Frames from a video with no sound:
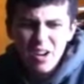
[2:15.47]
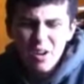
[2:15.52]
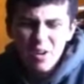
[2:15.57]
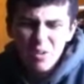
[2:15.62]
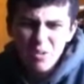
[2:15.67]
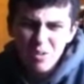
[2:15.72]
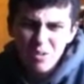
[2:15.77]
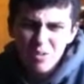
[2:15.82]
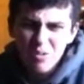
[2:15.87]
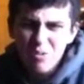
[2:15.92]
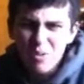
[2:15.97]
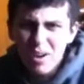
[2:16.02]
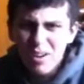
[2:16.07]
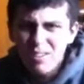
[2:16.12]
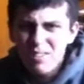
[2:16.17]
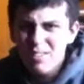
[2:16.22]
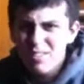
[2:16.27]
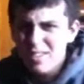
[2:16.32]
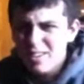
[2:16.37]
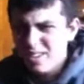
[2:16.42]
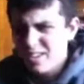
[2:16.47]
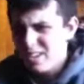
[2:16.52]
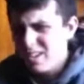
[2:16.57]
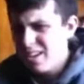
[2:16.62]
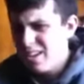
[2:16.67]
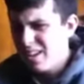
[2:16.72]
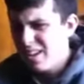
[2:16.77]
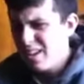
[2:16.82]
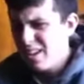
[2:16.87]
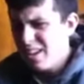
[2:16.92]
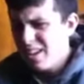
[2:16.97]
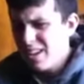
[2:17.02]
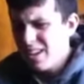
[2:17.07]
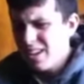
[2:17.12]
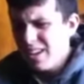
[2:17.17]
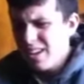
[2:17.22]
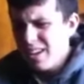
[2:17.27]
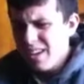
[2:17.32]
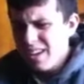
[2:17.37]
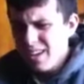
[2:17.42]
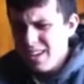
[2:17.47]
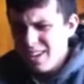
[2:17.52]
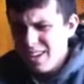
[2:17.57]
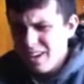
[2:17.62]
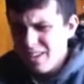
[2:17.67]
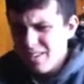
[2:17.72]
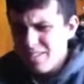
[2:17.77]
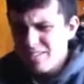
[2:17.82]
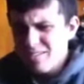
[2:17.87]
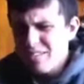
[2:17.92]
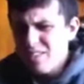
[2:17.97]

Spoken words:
just wrestling. He's still